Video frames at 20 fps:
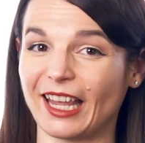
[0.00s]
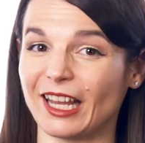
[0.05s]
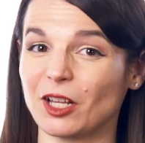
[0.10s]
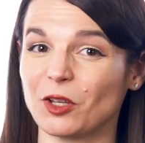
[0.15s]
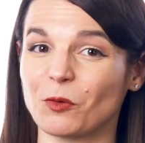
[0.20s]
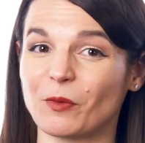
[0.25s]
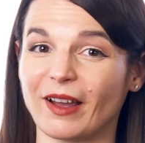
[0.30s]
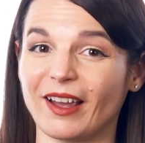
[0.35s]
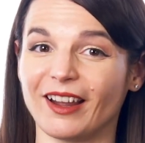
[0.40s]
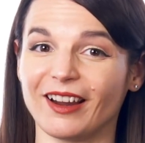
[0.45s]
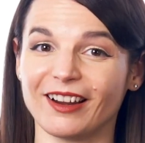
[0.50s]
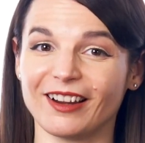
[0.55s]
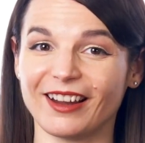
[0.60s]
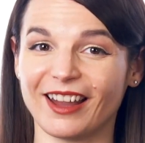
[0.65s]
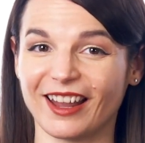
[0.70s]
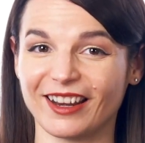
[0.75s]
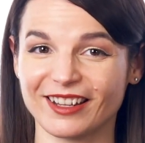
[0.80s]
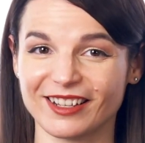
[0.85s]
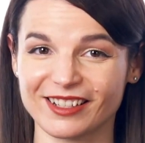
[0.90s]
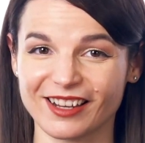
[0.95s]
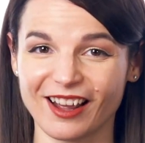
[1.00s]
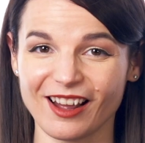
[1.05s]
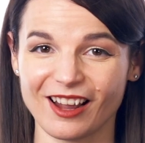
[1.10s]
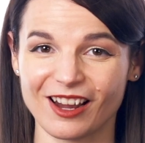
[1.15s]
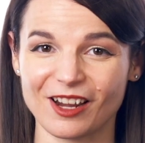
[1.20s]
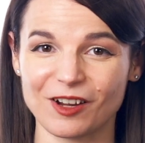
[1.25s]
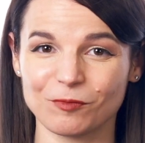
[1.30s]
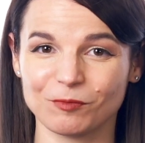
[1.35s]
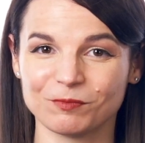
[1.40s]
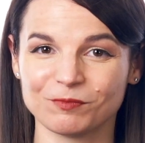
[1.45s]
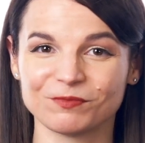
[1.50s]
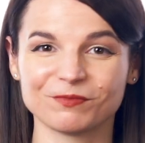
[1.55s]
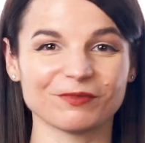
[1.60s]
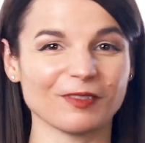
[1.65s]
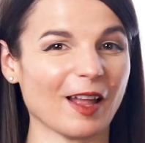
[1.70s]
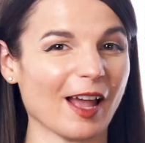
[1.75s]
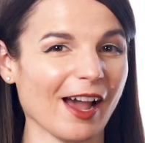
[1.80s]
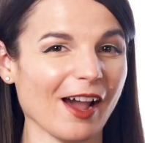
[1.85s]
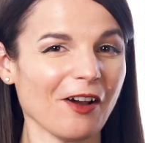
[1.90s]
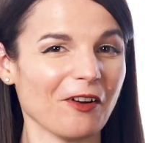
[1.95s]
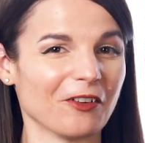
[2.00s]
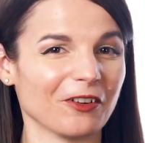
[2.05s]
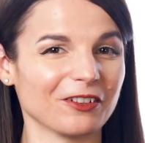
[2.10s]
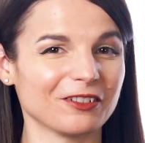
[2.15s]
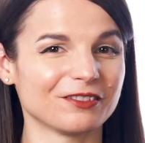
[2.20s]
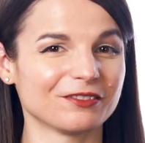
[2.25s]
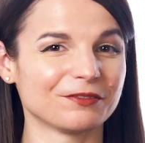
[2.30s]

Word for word: anywhere, anytime. How?